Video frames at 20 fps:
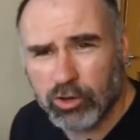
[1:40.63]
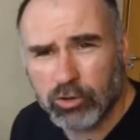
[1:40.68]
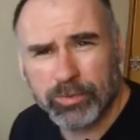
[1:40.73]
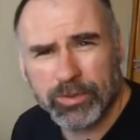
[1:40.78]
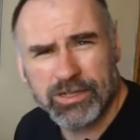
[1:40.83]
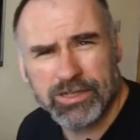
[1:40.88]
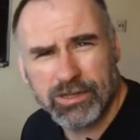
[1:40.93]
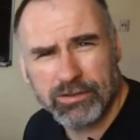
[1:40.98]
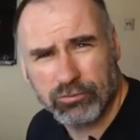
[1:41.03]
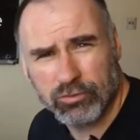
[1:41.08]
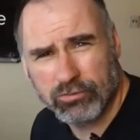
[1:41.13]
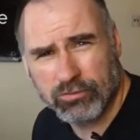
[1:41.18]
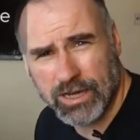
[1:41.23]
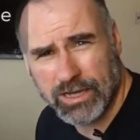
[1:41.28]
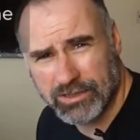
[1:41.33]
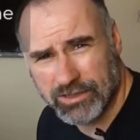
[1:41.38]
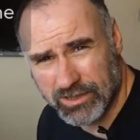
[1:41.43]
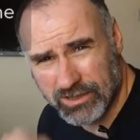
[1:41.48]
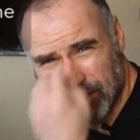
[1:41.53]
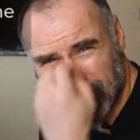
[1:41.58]
up on different
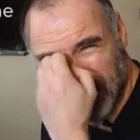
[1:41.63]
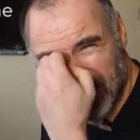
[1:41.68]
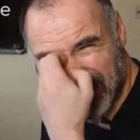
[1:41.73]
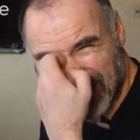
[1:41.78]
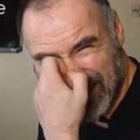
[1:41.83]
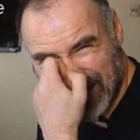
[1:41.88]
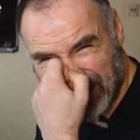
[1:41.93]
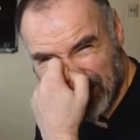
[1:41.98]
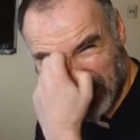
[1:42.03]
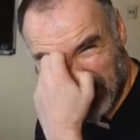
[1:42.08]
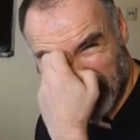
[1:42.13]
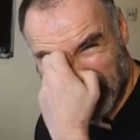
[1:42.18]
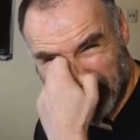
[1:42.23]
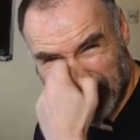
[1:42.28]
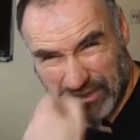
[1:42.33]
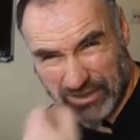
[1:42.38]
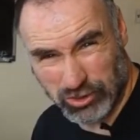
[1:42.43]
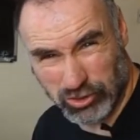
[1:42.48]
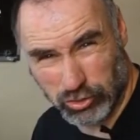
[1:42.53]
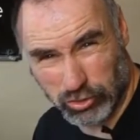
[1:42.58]
resonances of this
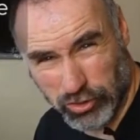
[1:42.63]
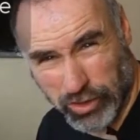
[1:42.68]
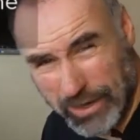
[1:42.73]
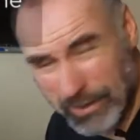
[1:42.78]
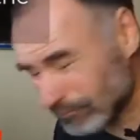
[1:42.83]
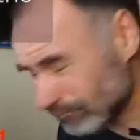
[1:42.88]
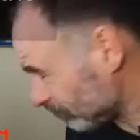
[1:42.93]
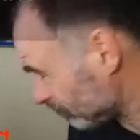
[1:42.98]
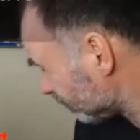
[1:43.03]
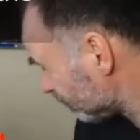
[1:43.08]
string,